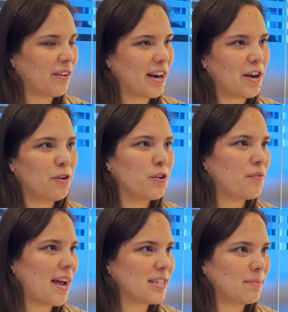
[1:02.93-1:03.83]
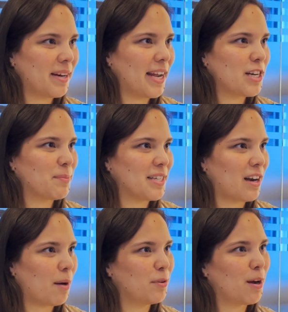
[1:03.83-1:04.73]
And I know you've had some engagements at
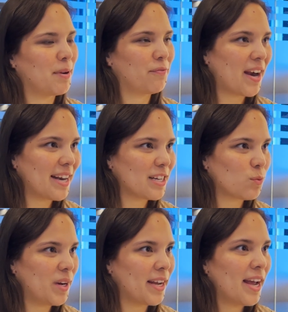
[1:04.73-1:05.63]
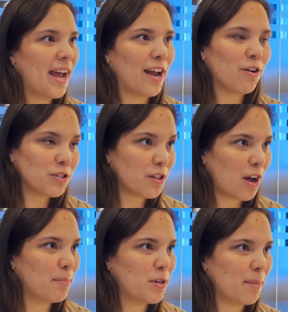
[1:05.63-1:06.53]
Abu Dhabi Finance Week and also the
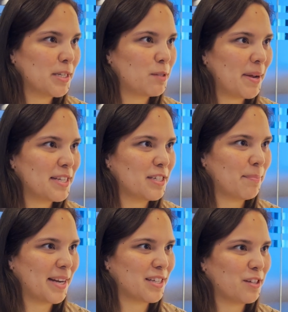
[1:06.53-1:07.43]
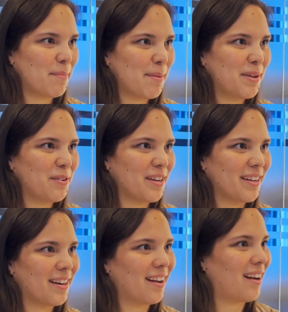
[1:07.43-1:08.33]
Abu Dhabi Space Debate. So maybe you
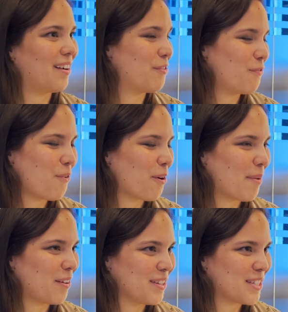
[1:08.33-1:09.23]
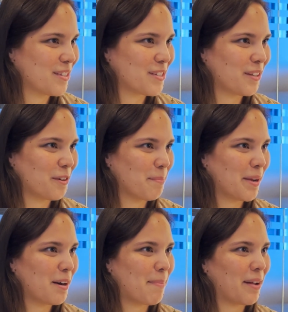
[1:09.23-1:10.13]
could inform our listeners a little bit
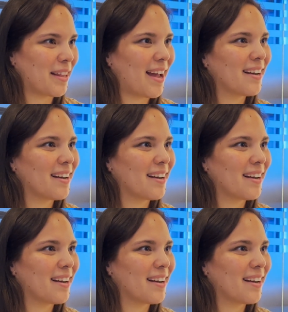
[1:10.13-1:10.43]
about them.